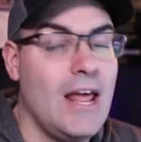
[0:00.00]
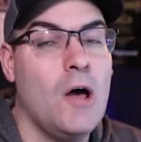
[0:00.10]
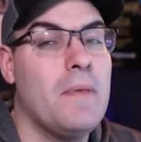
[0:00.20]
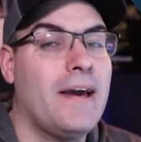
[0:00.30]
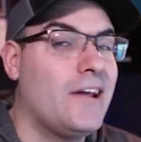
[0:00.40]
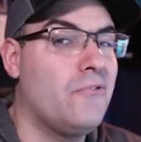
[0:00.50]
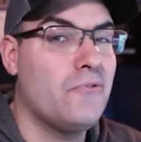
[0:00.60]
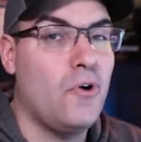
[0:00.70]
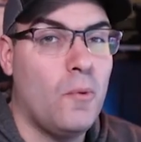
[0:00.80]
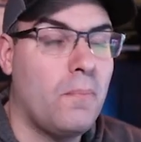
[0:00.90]
Now I'm not gonna go
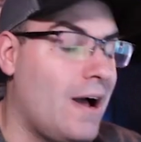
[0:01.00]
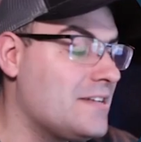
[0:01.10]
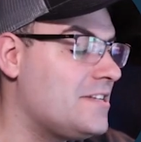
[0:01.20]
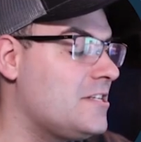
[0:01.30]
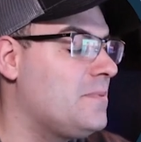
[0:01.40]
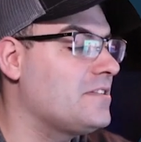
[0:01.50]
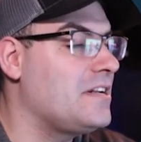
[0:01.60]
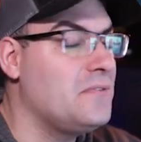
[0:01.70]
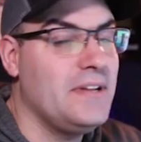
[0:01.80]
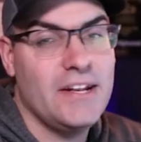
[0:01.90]
through the whole process because
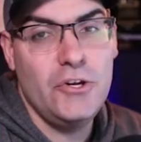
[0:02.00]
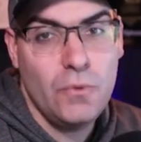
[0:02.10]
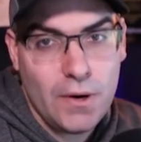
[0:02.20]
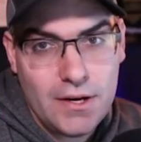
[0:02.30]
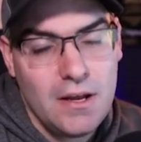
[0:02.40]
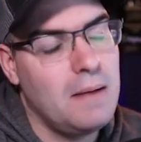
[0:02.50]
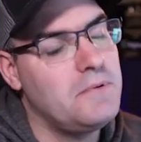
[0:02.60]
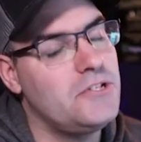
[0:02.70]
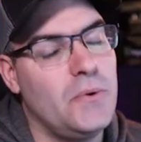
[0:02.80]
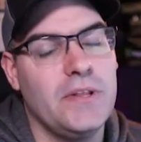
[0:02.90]
I don't need a new one.
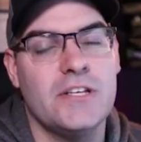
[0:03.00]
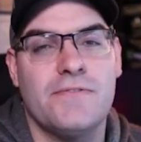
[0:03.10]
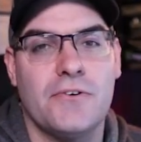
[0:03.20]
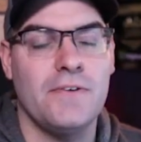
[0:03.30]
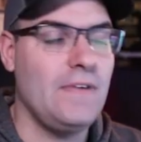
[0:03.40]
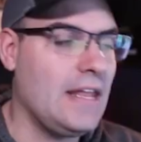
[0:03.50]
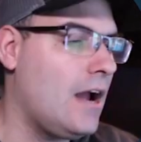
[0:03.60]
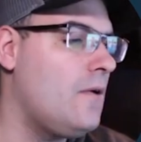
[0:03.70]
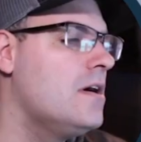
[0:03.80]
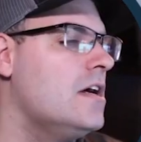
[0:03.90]
I'm just doing this for a
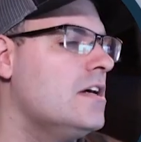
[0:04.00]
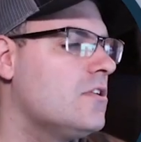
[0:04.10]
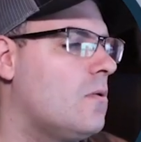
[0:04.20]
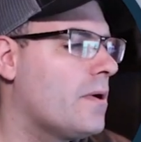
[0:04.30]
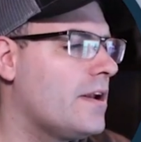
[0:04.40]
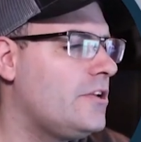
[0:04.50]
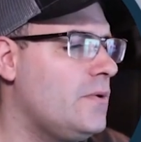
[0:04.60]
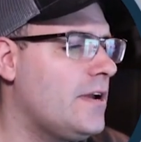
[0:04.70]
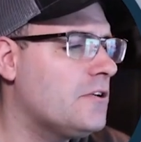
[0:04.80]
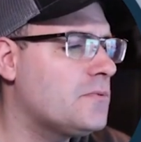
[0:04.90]
video. So what we're gonna
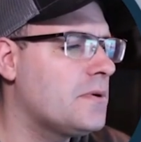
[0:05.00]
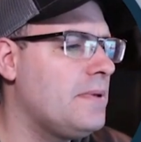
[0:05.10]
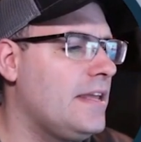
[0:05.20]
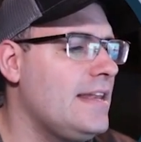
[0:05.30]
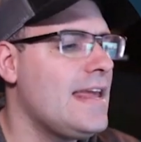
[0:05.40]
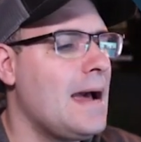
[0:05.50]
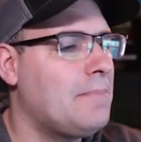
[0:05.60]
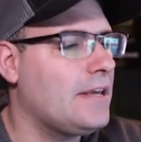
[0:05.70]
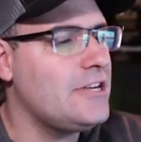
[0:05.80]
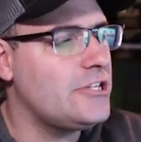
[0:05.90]
do here is we're gonna begin the
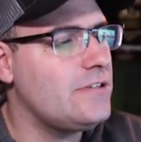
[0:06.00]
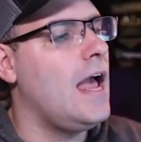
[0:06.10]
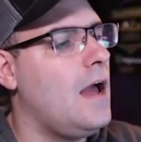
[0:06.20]
application.